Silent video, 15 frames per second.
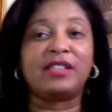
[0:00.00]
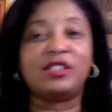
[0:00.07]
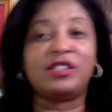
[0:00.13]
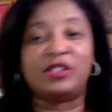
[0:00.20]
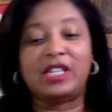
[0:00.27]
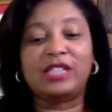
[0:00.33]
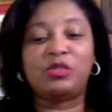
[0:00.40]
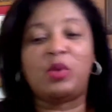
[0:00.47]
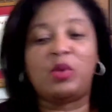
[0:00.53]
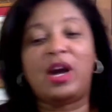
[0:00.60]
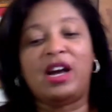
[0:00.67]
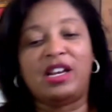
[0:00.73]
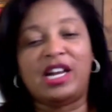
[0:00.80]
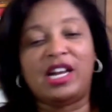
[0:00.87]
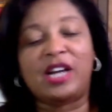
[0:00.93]
So that's why
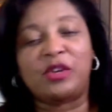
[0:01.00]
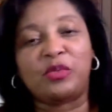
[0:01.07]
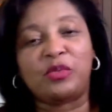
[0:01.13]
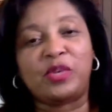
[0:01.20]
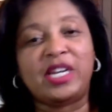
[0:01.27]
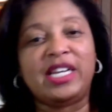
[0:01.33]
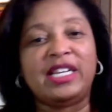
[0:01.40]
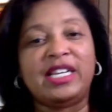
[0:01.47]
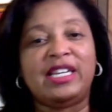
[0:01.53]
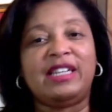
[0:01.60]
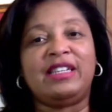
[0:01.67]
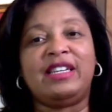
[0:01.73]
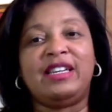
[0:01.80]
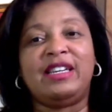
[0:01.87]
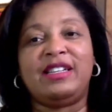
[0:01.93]
a lot of
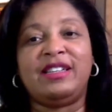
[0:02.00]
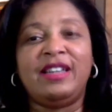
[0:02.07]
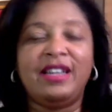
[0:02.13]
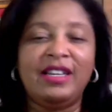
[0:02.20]
reading and